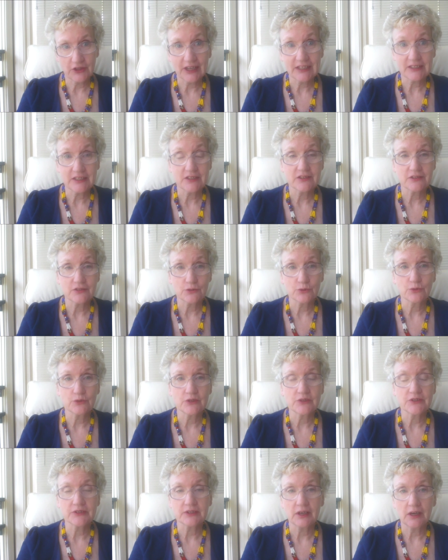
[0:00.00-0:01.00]
That is,
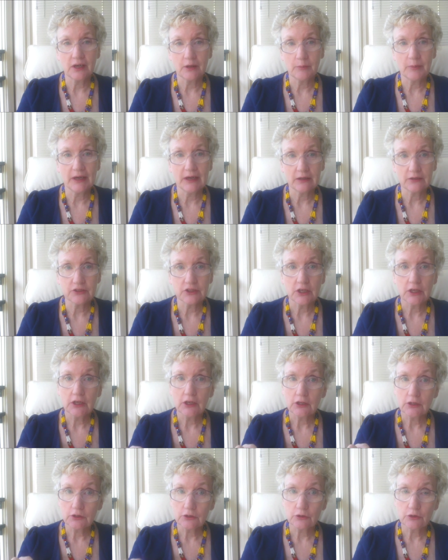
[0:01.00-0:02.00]
stories about
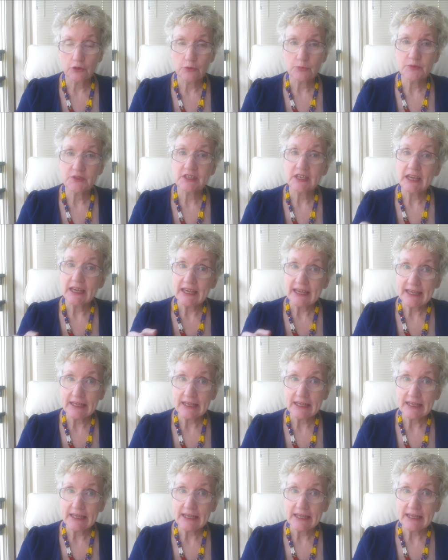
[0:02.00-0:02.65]
groups